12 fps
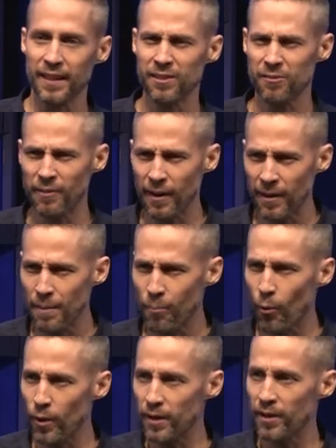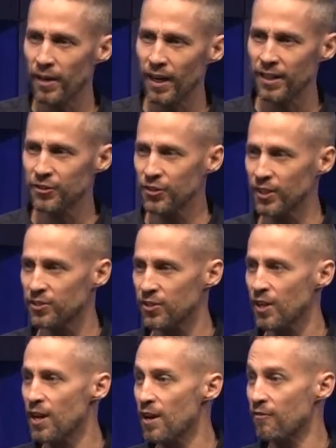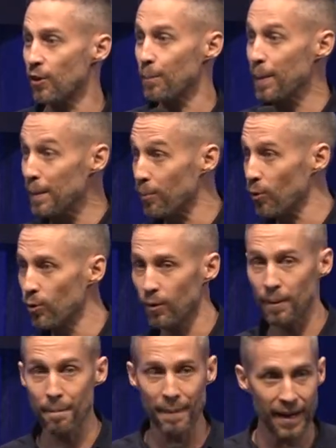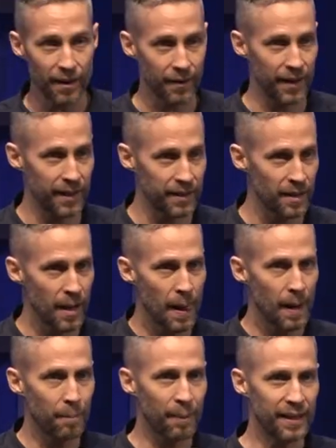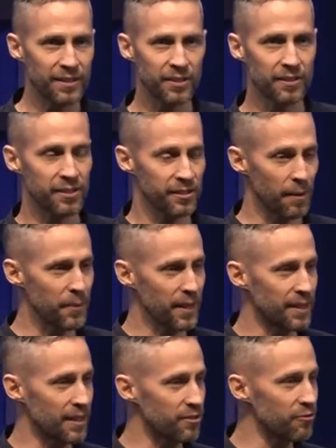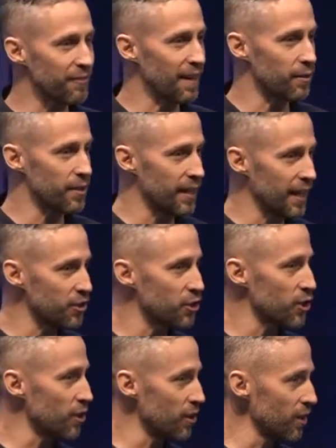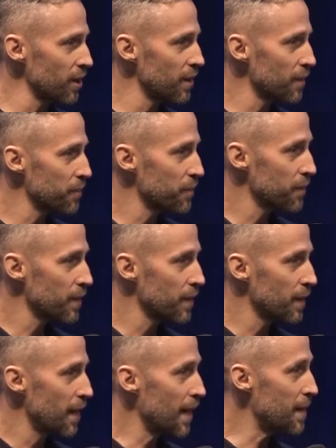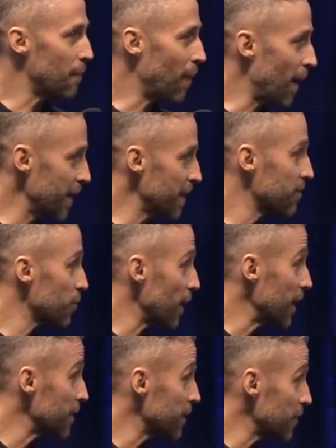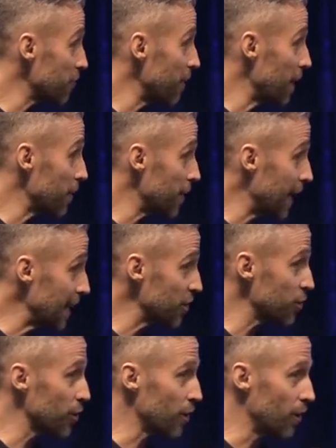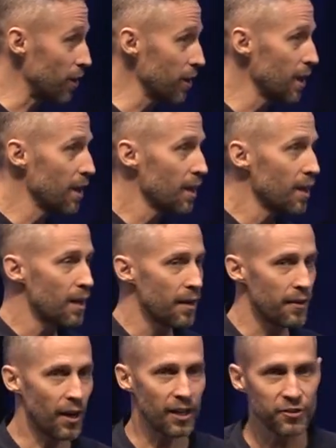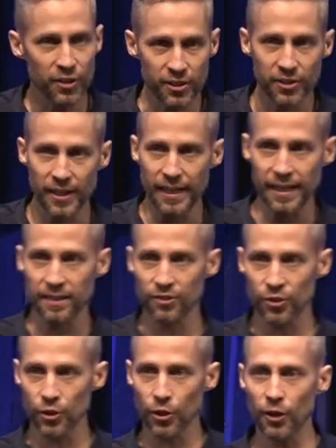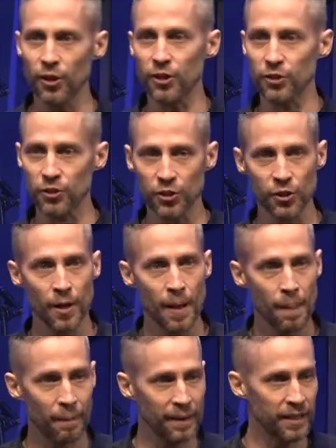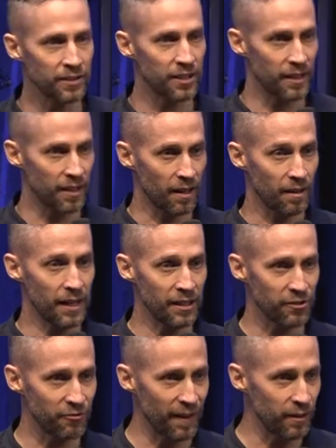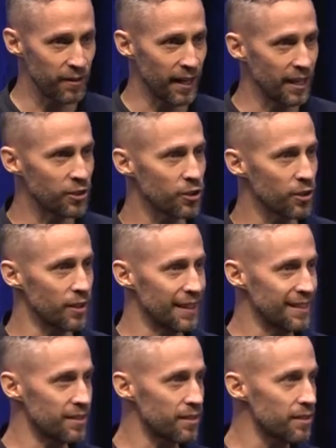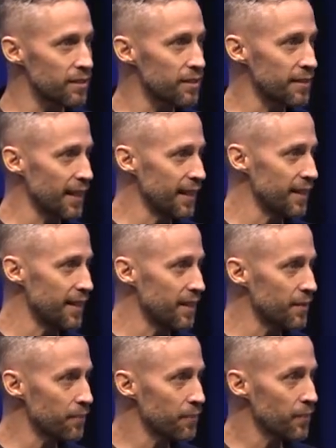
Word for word: that's very important, not just for people who are married, but it's a, something that's foundational in the body of Christ. It's foundational not just in church, but it's, it's foundational in society.